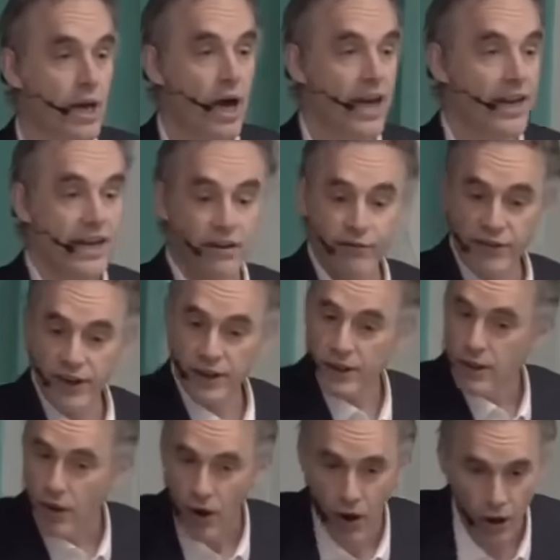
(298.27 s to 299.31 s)
An infant,
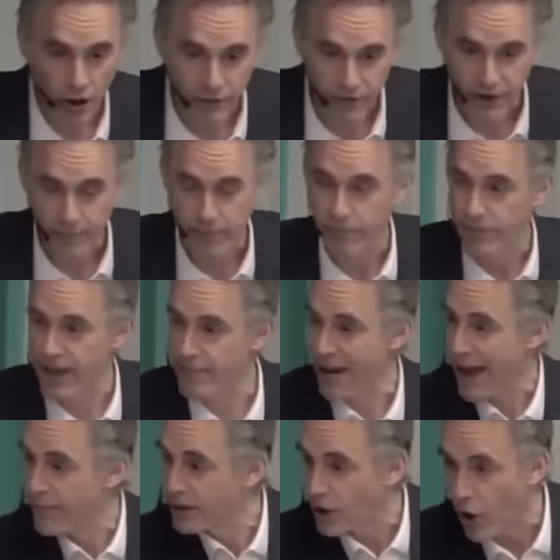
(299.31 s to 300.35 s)
all of them, they
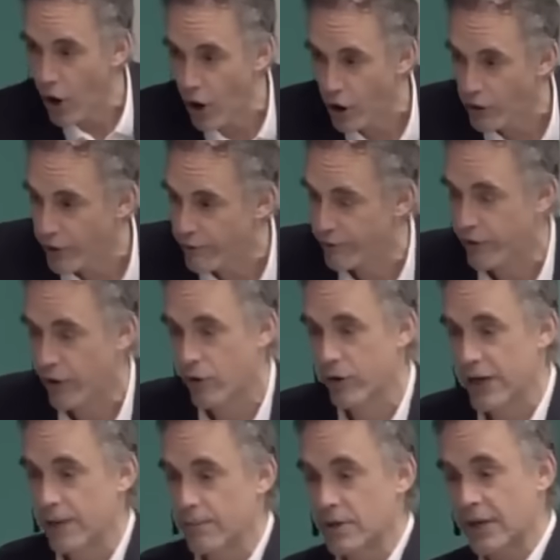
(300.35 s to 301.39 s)
babble all the
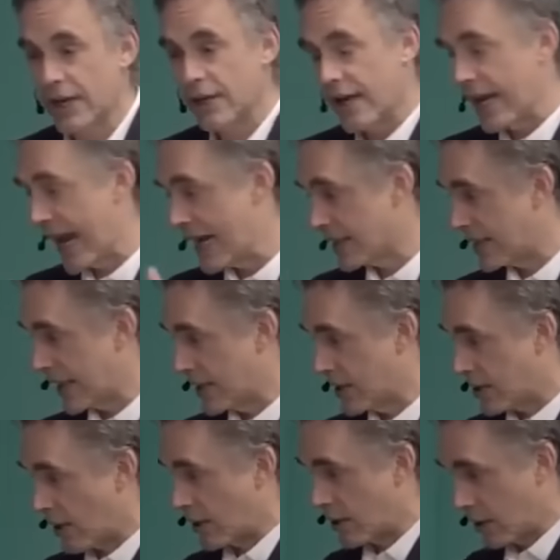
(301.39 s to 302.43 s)
phonemes, and then as they
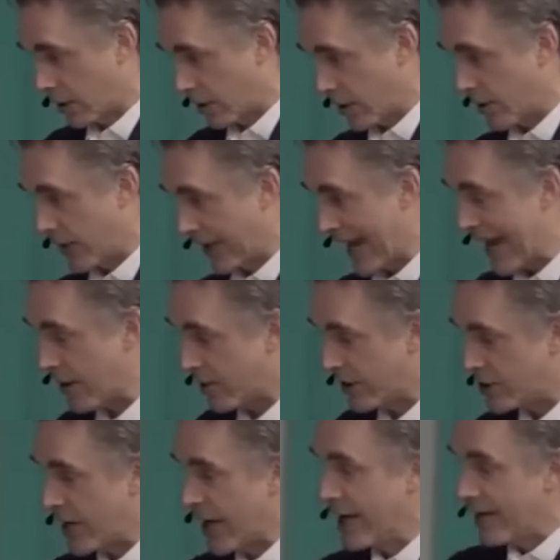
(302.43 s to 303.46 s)
start to learn the
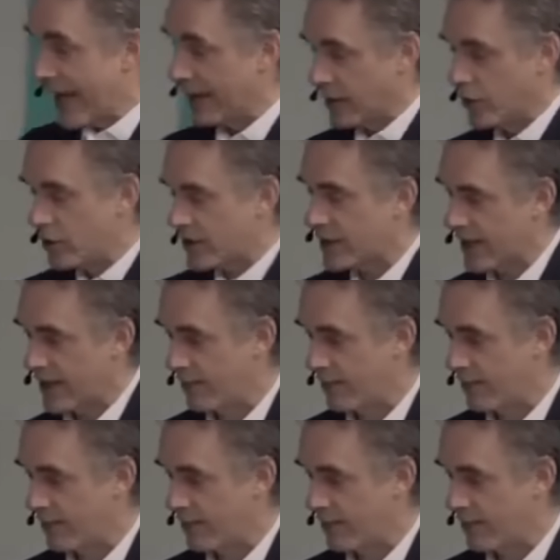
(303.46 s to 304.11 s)
language, they lose the